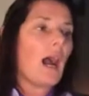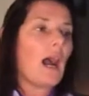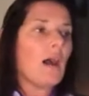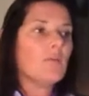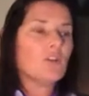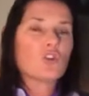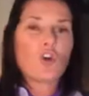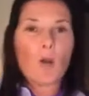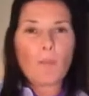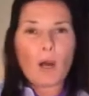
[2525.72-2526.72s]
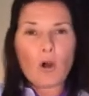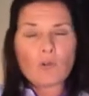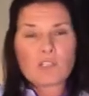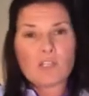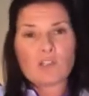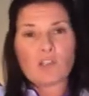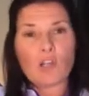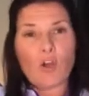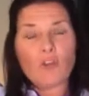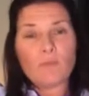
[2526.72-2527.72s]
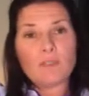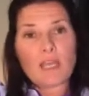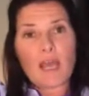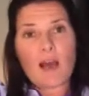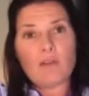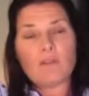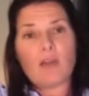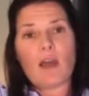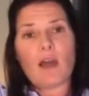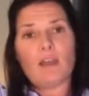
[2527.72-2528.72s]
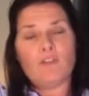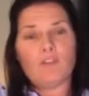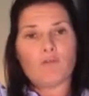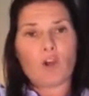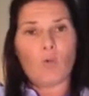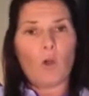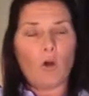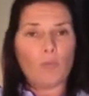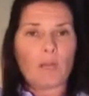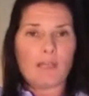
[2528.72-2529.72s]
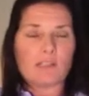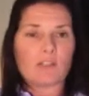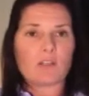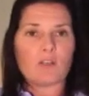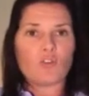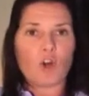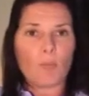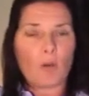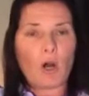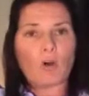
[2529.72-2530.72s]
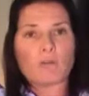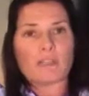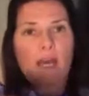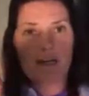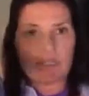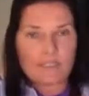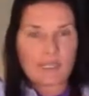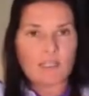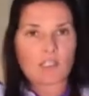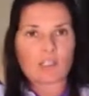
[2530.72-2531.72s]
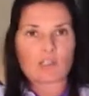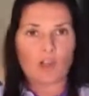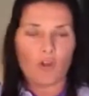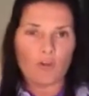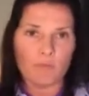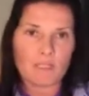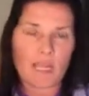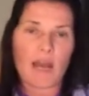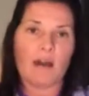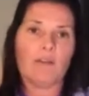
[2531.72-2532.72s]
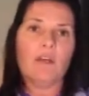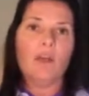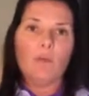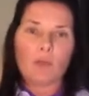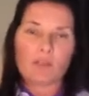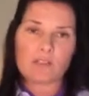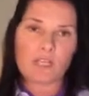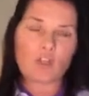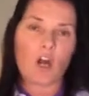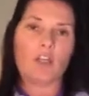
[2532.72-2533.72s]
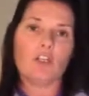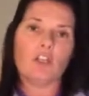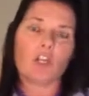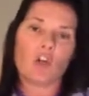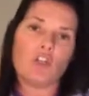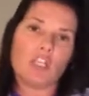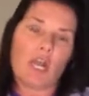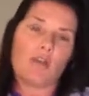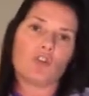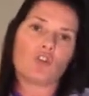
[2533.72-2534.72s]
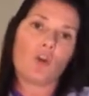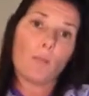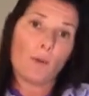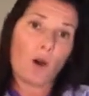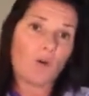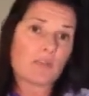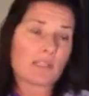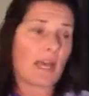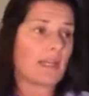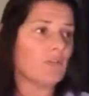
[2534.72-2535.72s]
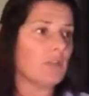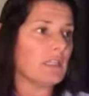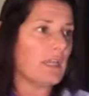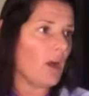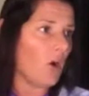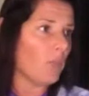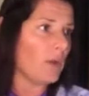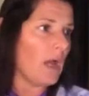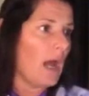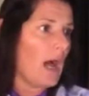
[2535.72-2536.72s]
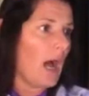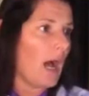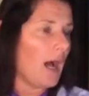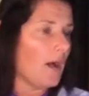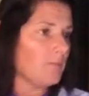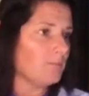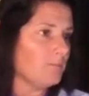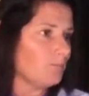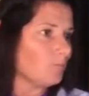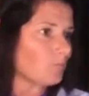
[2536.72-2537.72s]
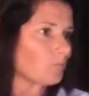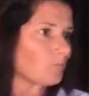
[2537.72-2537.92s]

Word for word: Um, trot poles can slow them down. Uh, if you've got well-placed trot poles, that can tend to slow them down because they're trying to negotiate the trot poles. That can really help. Um,